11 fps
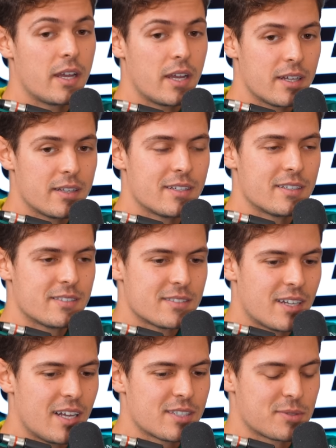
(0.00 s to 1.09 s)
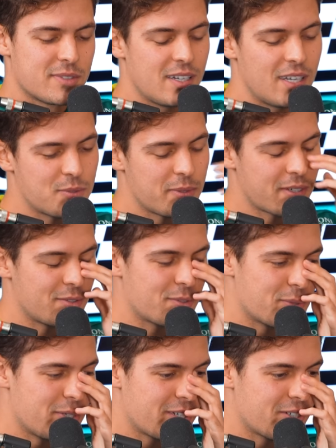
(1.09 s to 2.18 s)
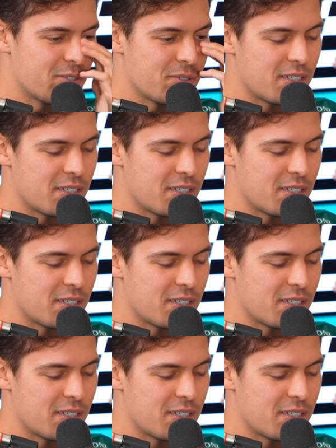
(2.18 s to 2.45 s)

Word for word: yeah. The the last the last weekend was really cool.